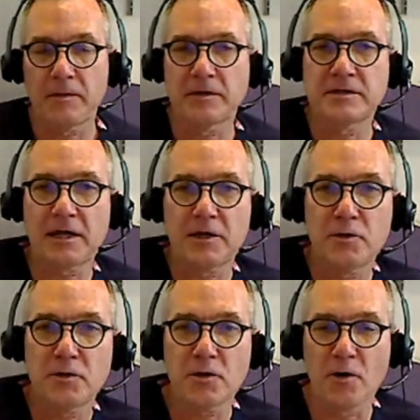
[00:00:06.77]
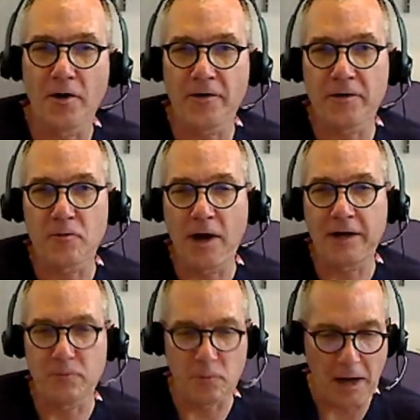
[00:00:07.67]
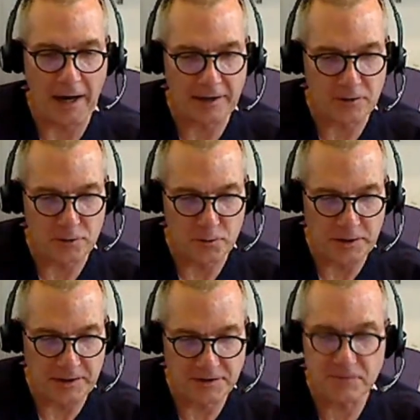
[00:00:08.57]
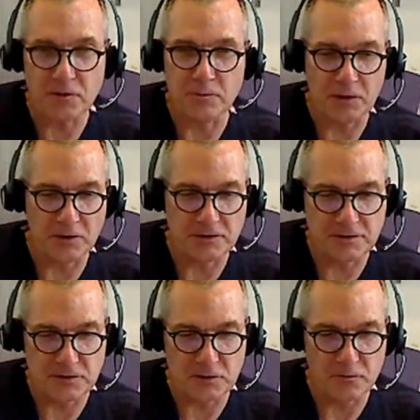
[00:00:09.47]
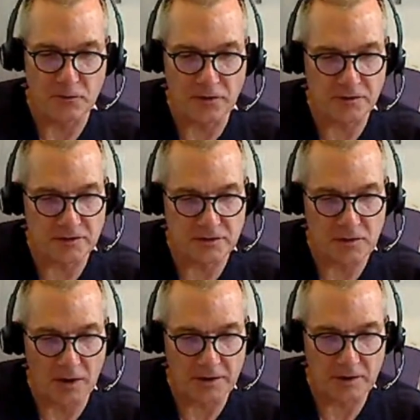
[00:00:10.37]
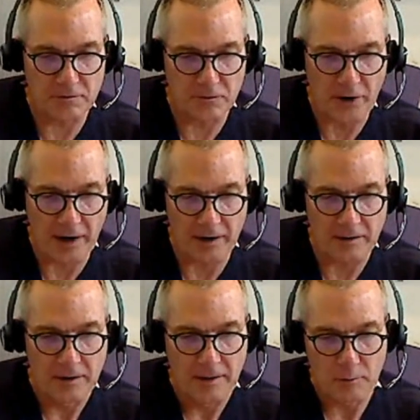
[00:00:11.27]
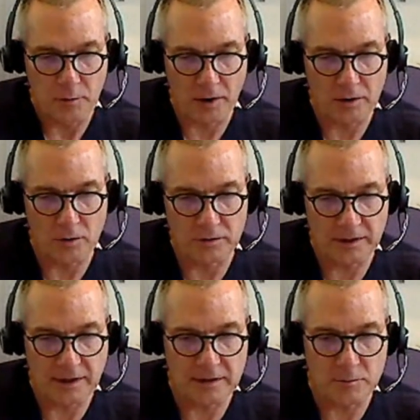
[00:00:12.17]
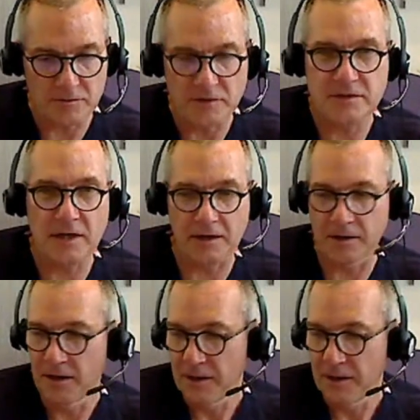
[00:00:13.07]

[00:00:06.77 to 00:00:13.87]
exactly who you are and why you've been interviewed, because you wrote this article for our blog called The Kingdom of the Sick,